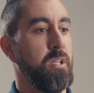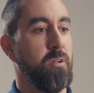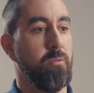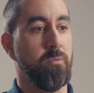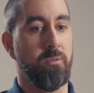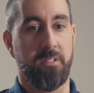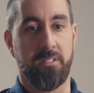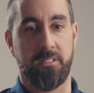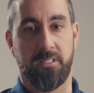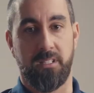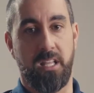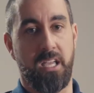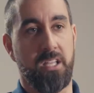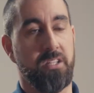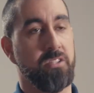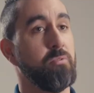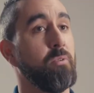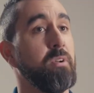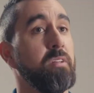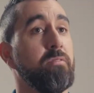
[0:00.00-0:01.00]
It was
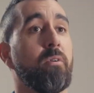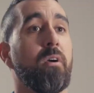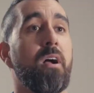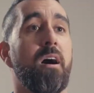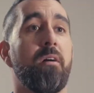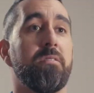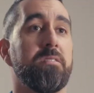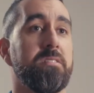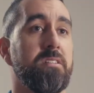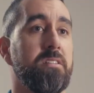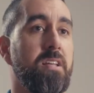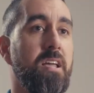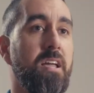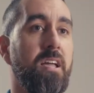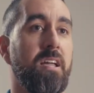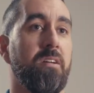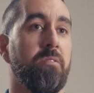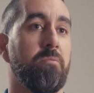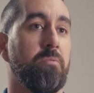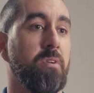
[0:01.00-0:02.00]
like 24 hours a
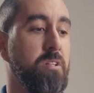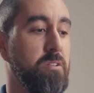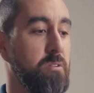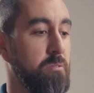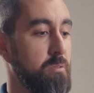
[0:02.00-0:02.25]
day. We'd